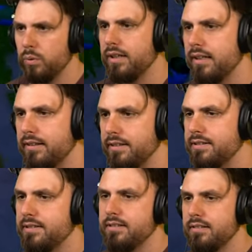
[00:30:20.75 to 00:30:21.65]
We got
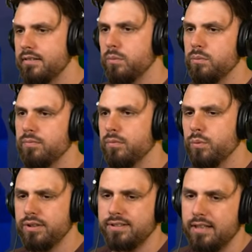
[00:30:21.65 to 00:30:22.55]
this.
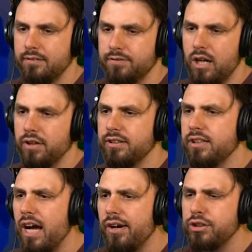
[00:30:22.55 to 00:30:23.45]
We're safe. Oh,
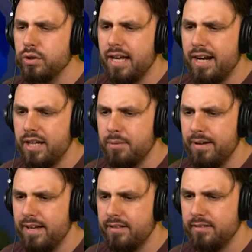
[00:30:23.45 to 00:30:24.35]
how did you get here,
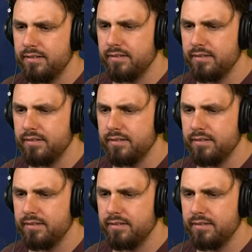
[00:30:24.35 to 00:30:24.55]
man?